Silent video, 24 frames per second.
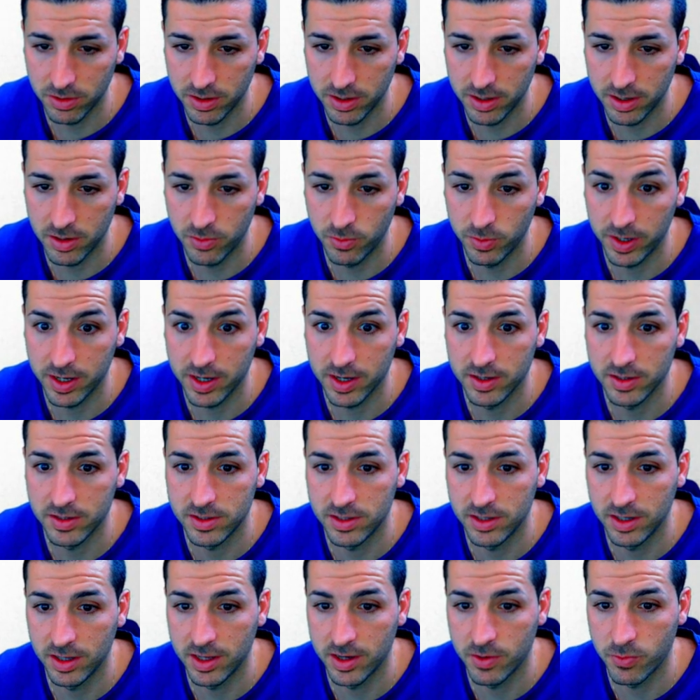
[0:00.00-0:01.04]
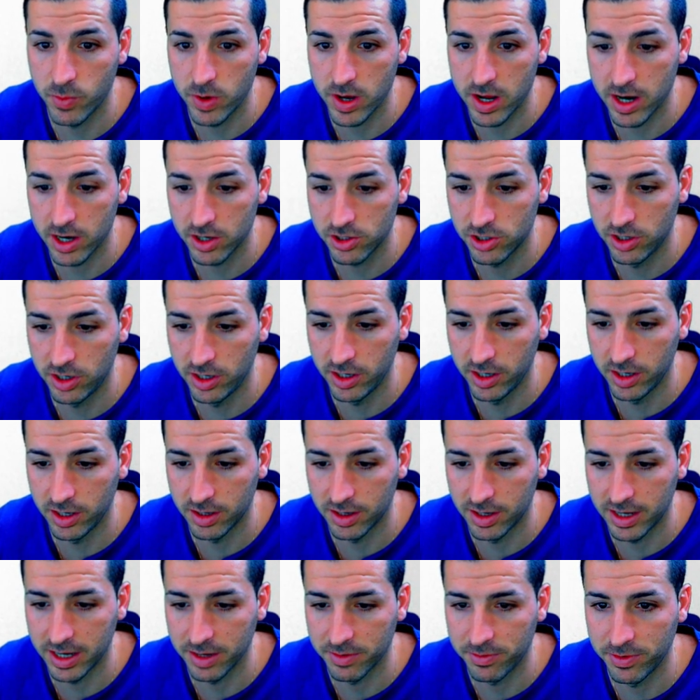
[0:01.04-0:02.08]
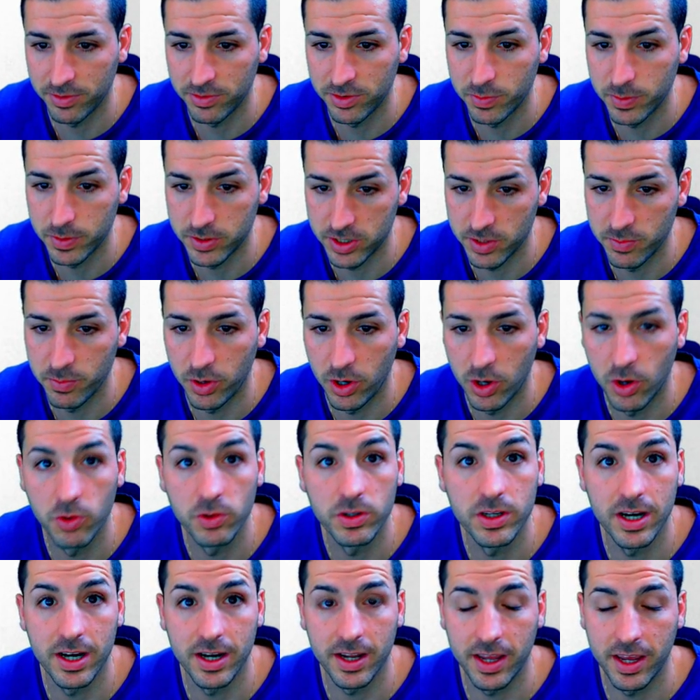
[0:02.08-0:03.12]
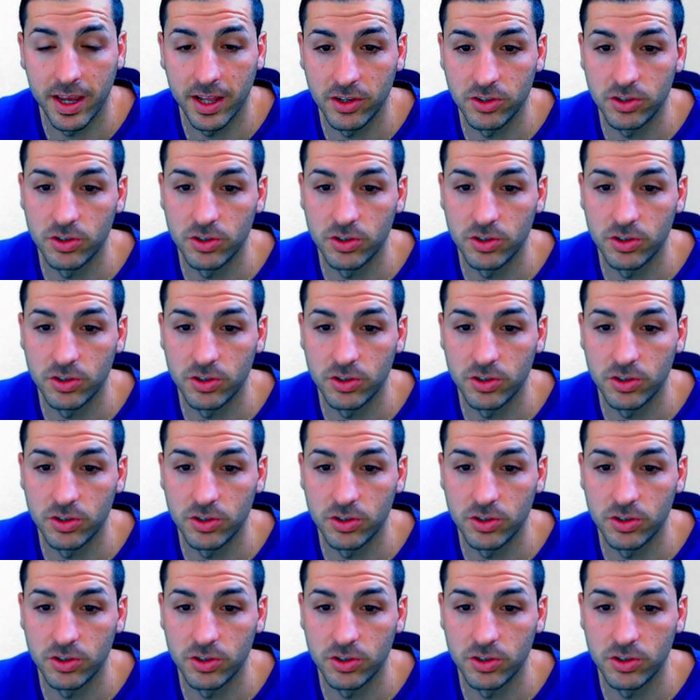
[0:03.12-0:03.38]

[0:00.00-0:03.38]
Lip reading: Now we can see that we are actually like 50% below target.